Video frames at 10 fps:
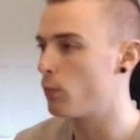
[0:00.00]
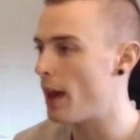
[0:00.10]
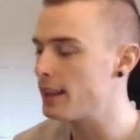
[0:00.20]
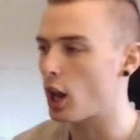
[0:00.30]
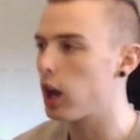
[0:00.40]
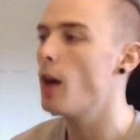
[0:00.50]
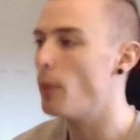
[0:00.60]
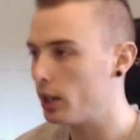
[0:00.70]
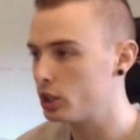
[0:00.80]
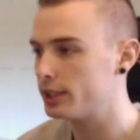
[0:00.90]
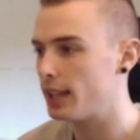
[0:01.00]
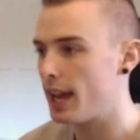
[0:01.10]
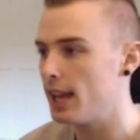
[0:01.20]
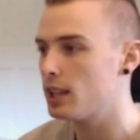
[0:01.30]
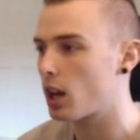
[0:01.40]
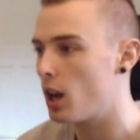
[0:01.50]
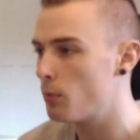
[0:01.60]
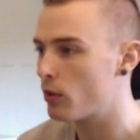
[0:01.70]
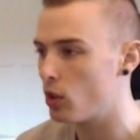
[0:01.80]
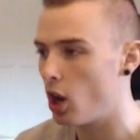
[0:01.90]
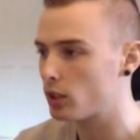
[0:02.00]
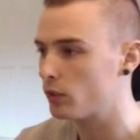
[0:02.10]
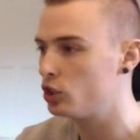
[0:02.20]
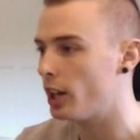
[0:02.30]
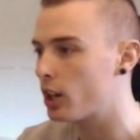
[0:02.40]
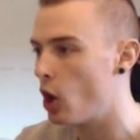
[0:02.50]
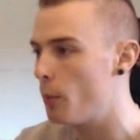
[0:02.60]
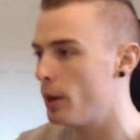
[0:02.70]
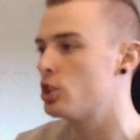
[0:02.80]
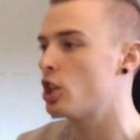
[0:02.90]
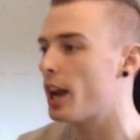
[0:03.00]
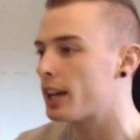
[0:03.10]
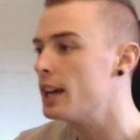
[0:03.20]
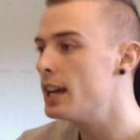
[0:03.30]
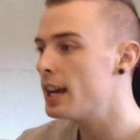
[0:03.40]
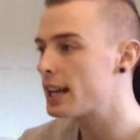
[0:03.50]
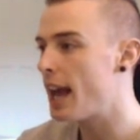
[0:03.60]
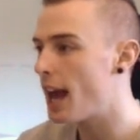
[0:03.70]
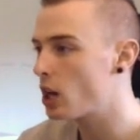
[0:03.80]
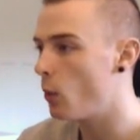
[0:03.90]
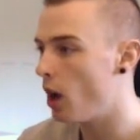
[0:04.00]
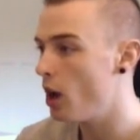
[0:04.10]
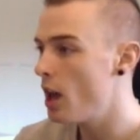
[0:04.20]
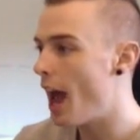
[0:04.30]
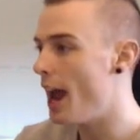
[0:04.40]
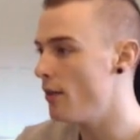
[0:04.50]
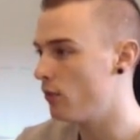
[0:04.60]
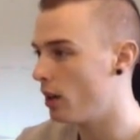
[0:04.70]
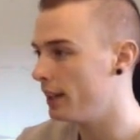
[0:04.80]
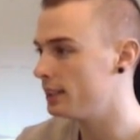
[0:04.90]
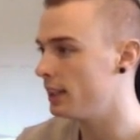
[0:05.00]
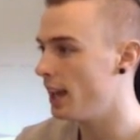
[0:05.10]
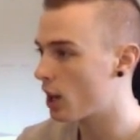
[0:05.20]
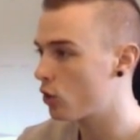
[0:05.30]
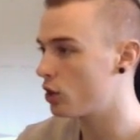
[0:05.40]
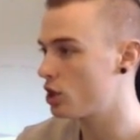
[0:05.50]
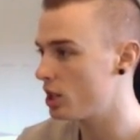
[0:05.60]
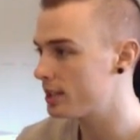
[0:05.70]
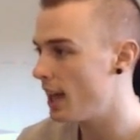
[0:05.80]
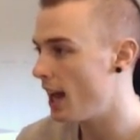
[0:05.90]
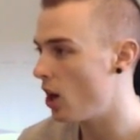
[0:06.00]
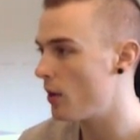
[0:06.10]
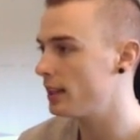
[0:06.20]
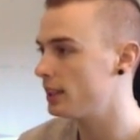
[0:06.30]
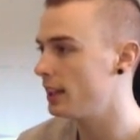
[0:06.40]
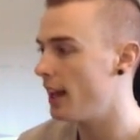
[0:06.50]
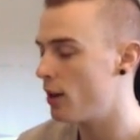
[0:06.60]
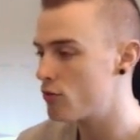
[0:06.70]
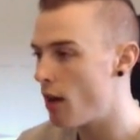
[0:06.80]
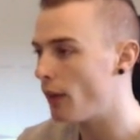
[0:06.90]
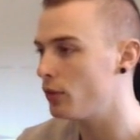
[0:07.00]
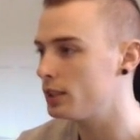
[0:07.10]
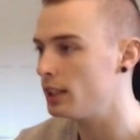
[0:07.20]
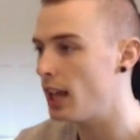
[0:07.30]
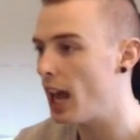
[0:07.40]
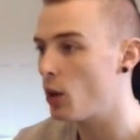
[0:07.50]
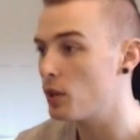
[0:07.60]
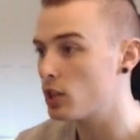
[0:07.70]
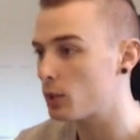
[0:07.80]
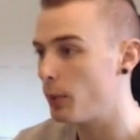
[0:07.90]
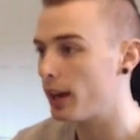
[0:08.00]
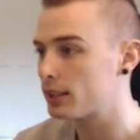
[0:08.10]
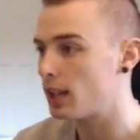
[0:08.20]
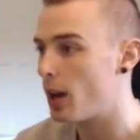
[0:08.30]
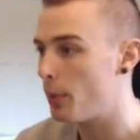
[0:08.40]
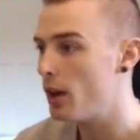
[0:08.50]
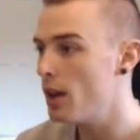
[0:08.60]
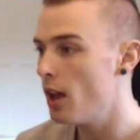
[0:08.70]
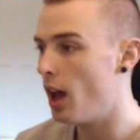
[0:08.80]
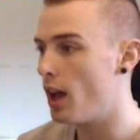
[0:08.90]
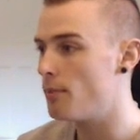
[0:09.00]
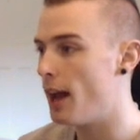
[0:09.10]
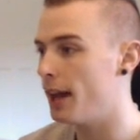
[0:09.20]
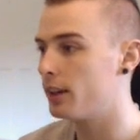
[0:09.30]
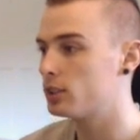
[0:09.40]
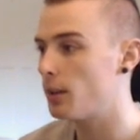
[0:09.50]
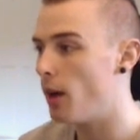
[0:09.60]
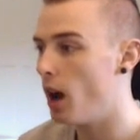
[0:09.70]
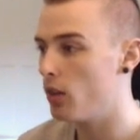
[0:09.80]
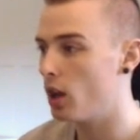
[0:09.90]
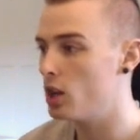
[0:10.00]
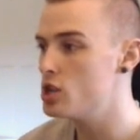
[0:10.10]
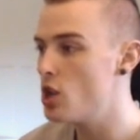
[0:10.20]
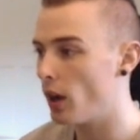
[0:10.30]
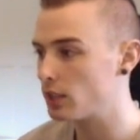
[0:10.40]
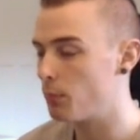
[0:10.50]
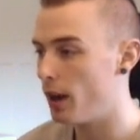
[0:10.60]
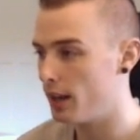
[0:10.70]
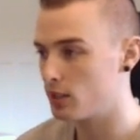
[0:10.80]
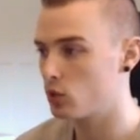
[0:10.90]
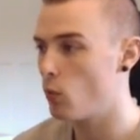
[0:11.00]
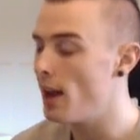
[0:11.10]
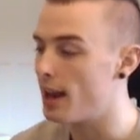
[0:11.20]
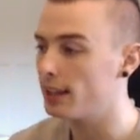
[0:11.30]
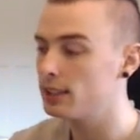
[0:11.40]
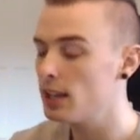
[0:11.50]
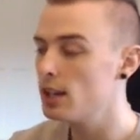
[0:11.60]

in the club, I should say, in the club, we've got the likes of Dzeko, Piszczek, Kagawa, Evra is in there, Christian Tello is in there, Raf is in there, who we just picked up, um, and some other nice players, as well as